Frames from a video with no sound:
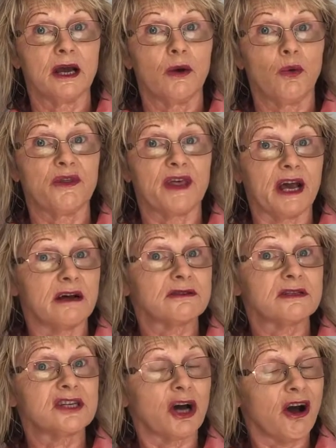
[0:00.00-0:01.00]

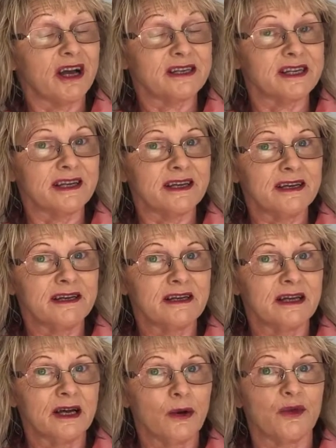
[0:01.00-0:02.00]
without dieting,
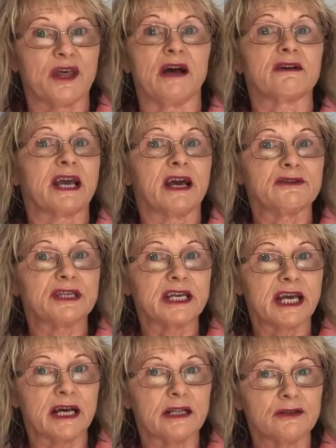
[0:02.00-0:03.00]
without counting
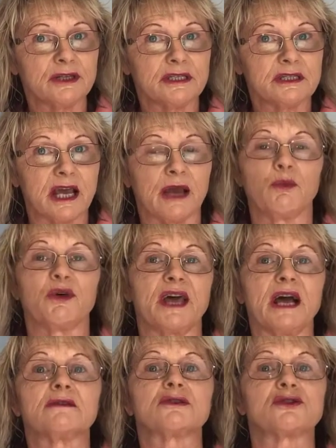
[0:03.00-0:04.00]
calories and
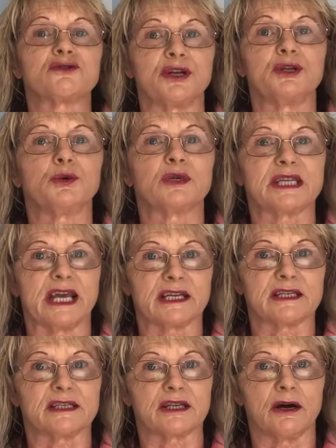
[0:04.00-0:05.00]
without strenuous
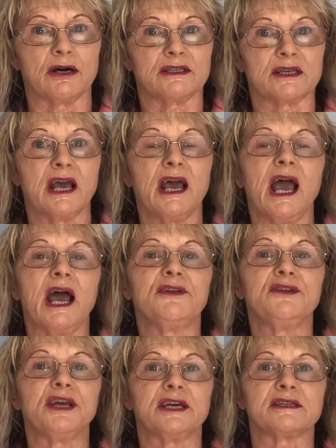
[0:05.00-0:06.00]
exercise.
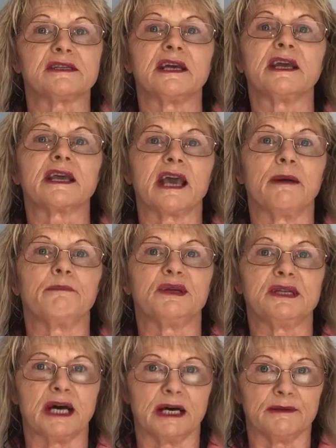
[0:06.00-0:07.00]
And yes, it can
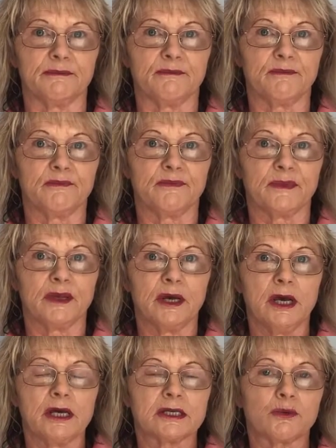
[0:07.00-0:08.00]
be done.
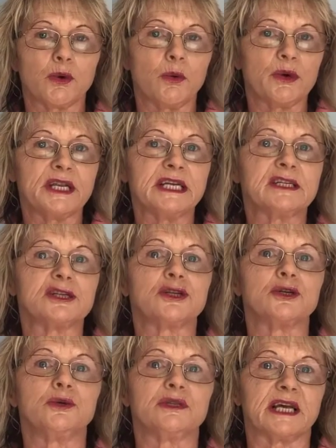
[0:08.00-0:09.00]
So what we need to
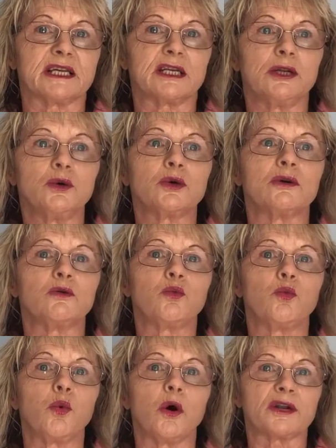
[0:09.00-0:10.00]
do is actually look at
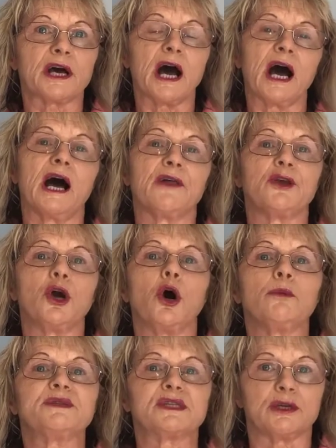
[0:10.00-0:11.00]
what are the
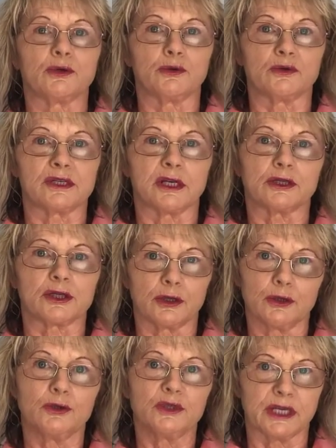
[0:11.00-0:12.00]
obstacles to
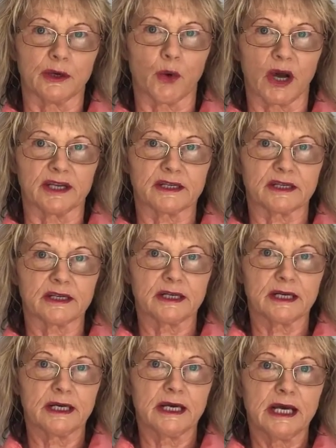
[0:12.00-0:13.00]
losing weight.
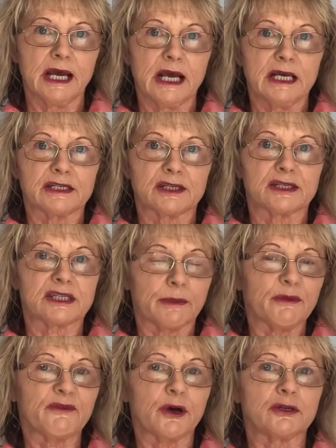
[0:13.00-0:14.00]
So
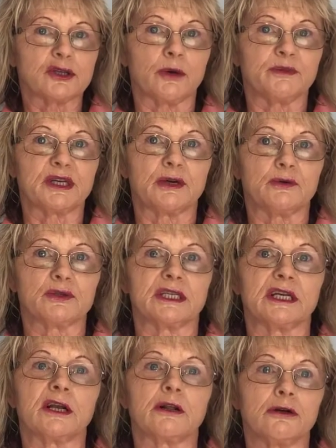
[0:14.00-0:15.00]
some of those obstacles
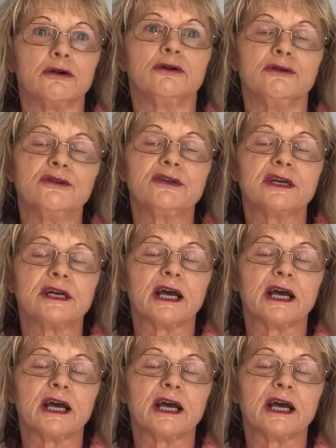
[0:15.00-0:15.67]
include